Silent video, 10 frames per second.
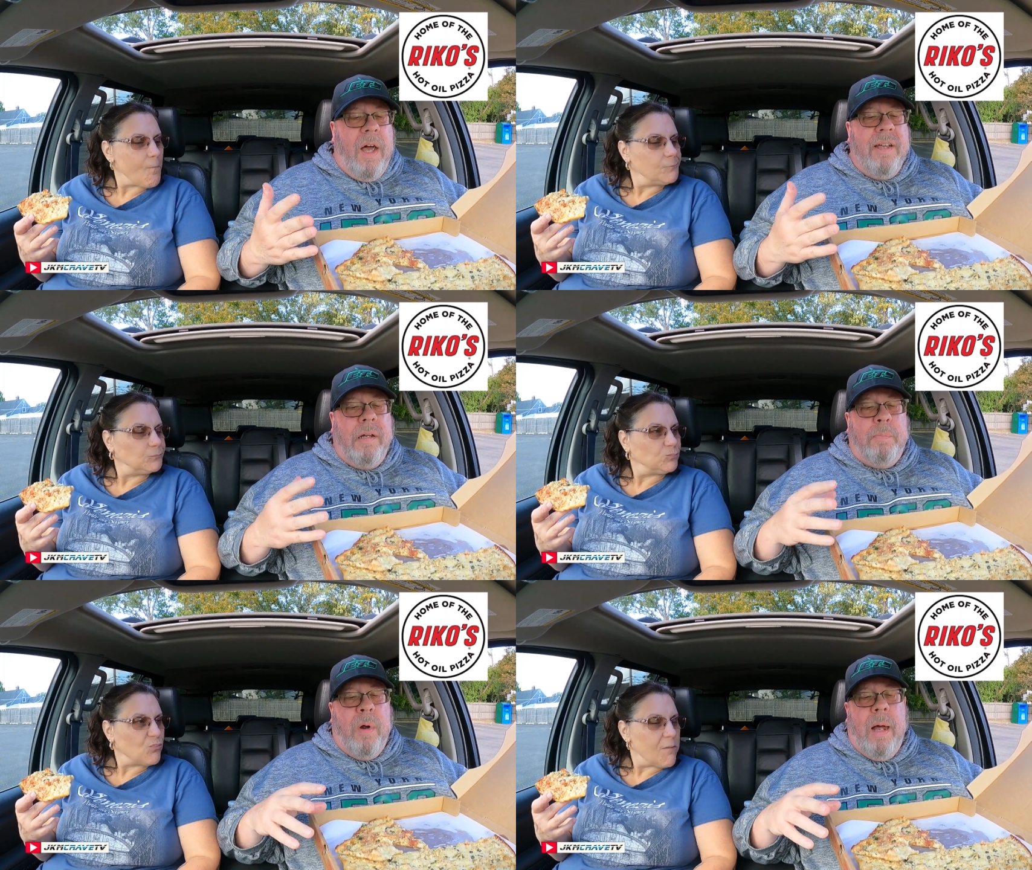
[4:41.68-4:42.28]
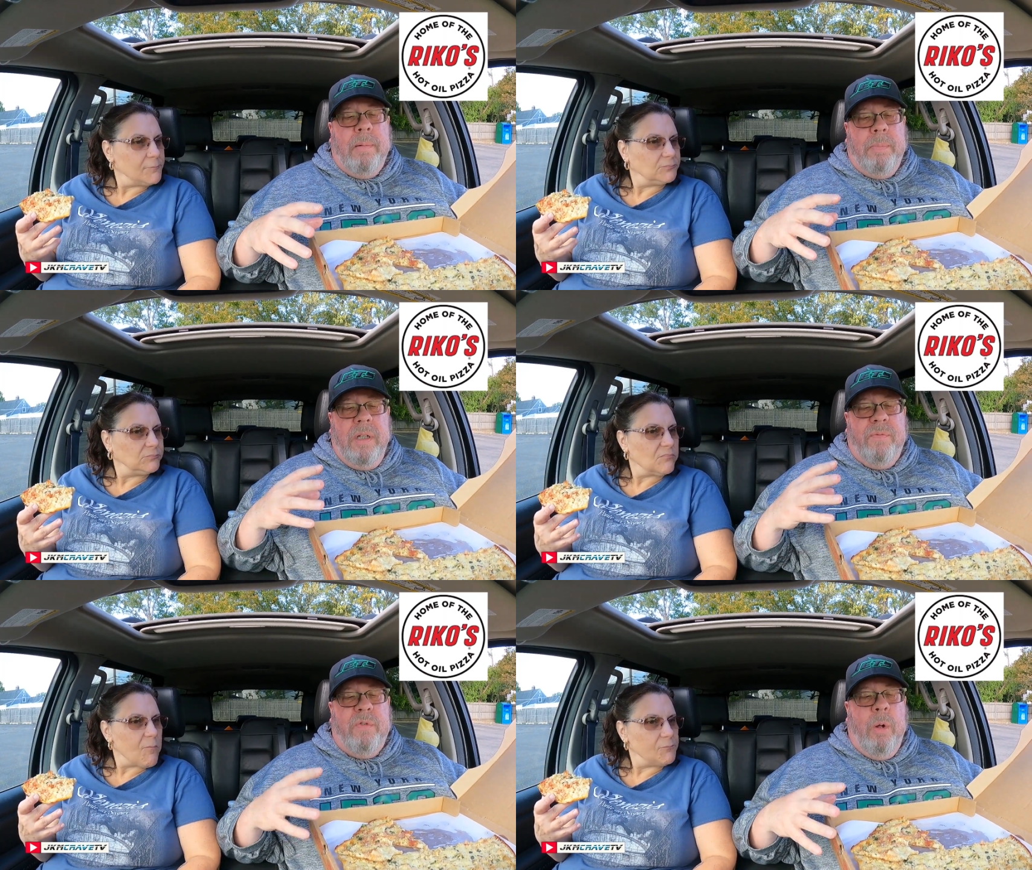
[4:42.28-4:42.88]
Speaker 1: I could
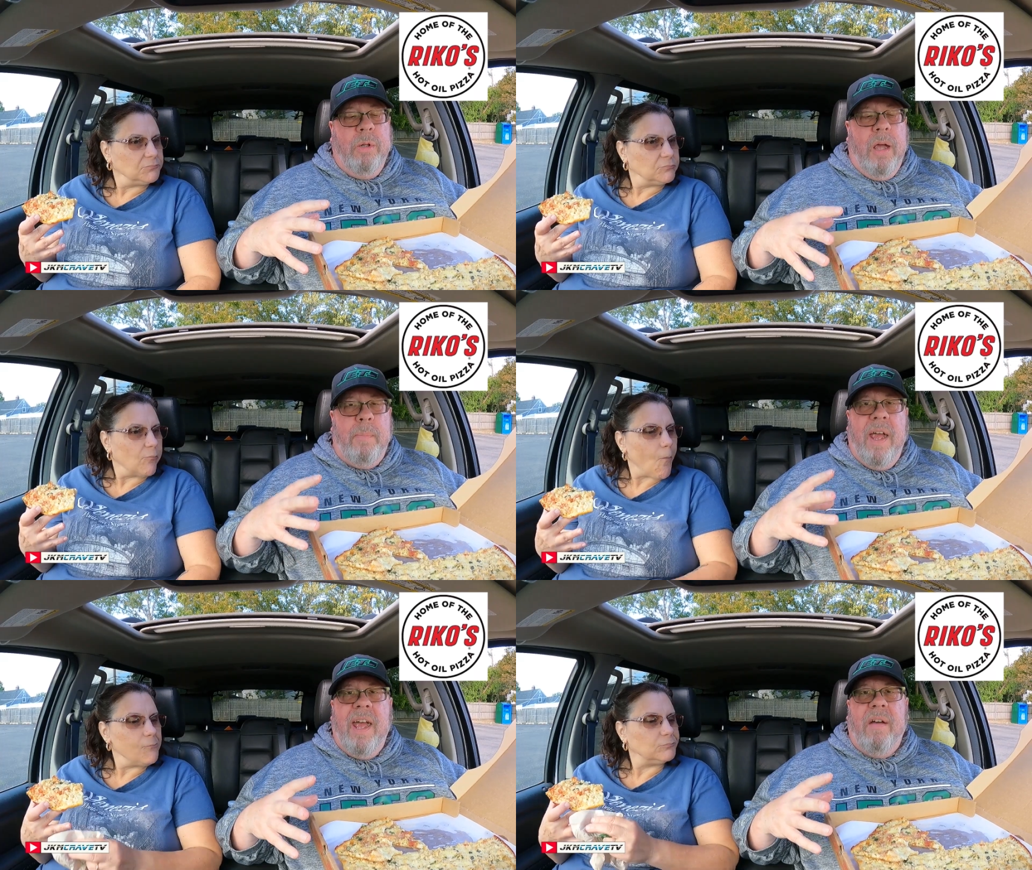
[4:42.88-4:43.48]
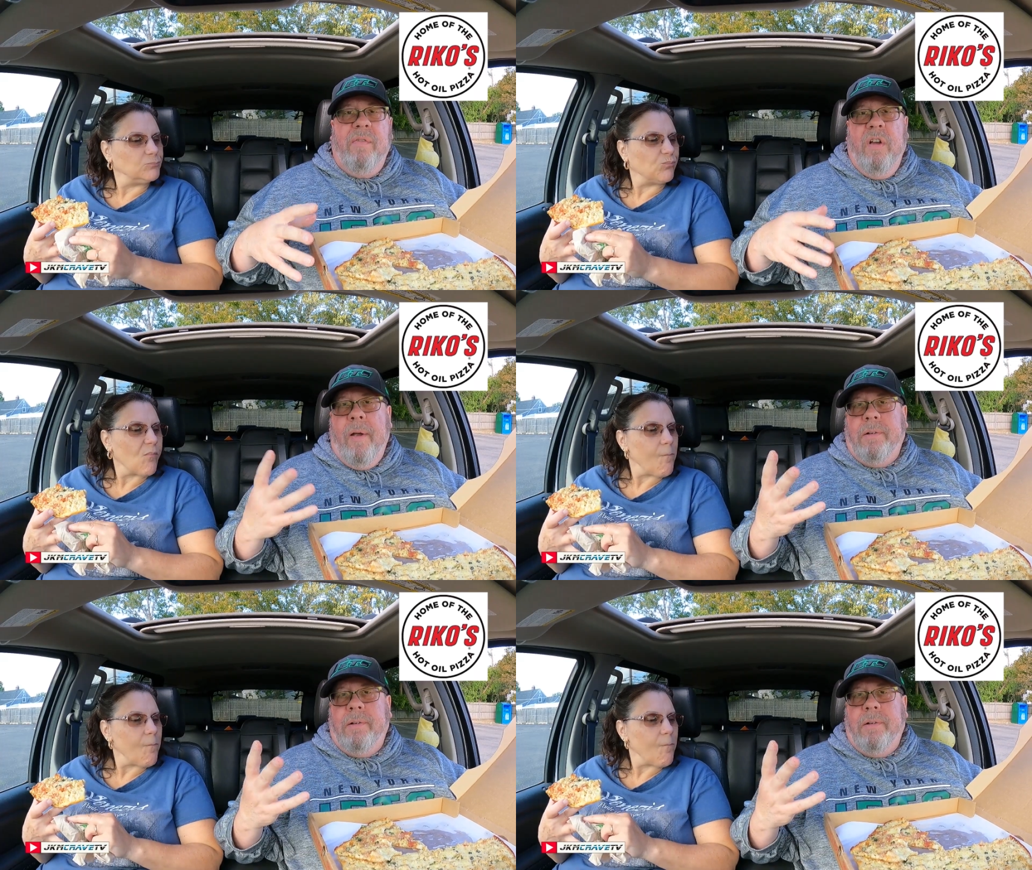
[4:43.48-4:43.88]
probably fold up half